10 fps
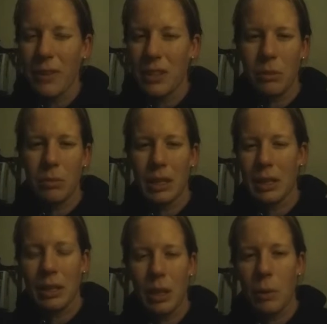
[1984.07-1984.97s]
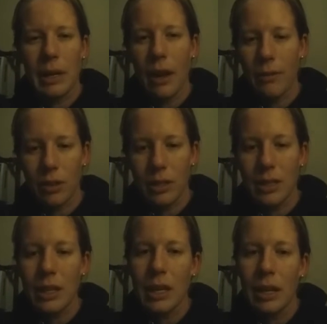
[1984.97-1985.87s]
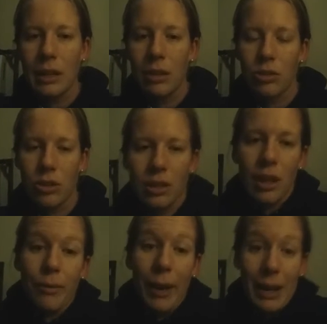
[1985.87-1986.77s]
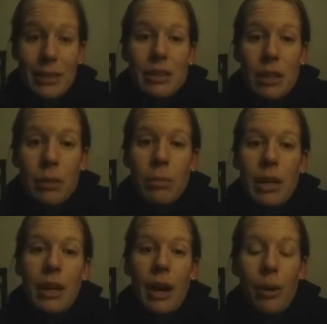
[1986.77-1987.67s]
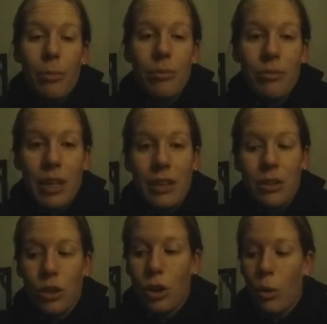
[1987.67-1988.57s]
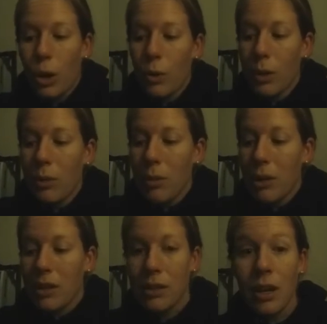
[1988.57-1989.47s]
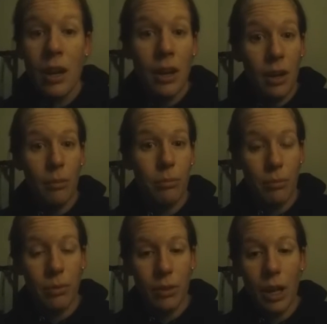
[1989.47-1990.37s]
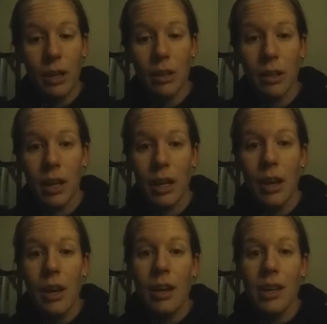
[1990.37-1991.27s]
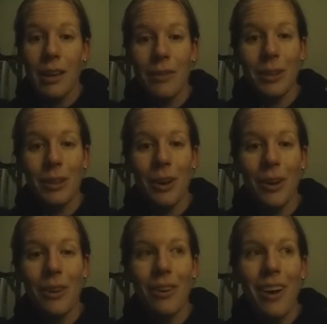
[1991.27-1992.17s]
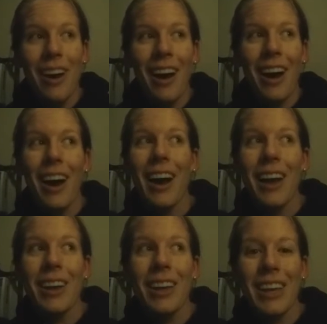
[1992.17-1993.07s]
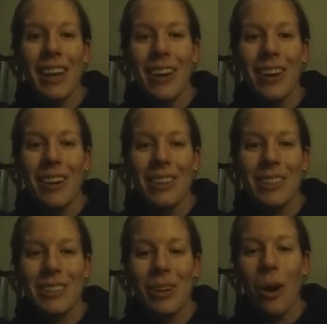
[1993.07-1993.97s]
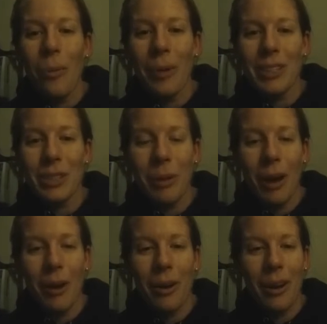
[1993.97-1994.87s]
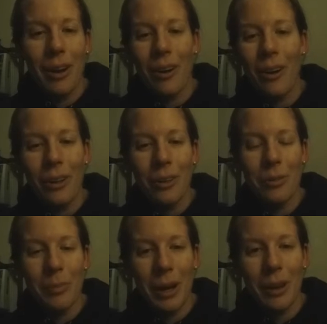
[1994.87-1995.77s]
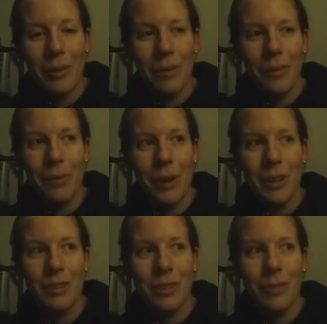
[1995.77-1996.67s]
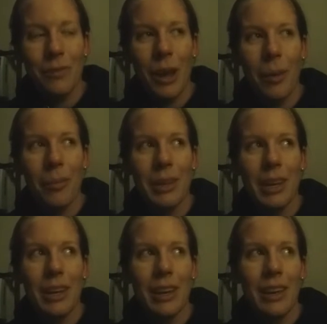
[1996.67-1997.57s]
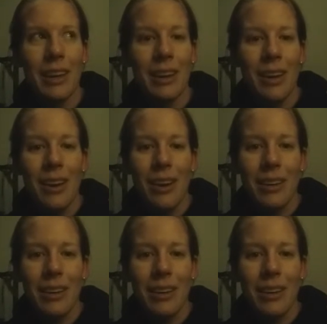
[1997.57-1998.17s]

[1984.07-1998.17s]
if it's something that they would never see and they're just kind of asking me how things are going with me, because luckily, even though I care so much about all of my friends and family and